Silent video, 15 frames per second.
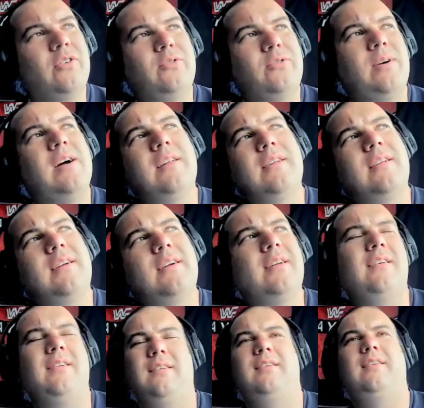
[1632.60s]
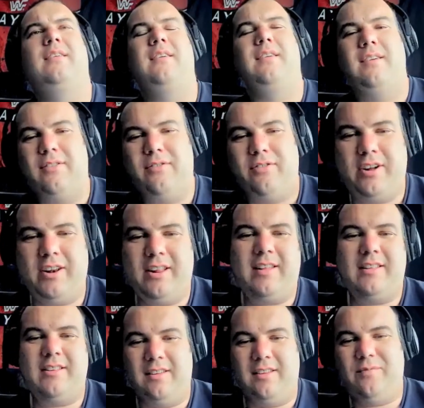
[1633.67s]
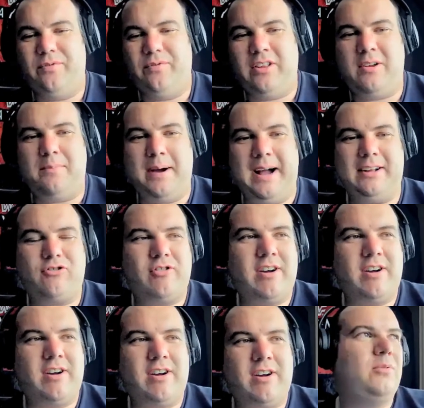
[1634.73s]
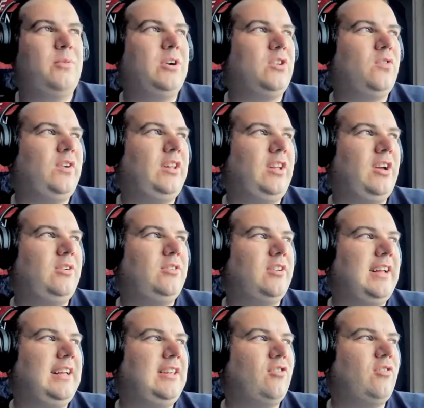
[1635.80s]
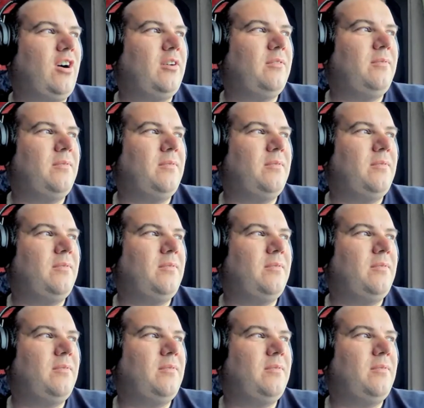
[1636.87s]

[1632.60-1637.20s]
as well. And you're like, really? And you backtrack and you watch videos later on.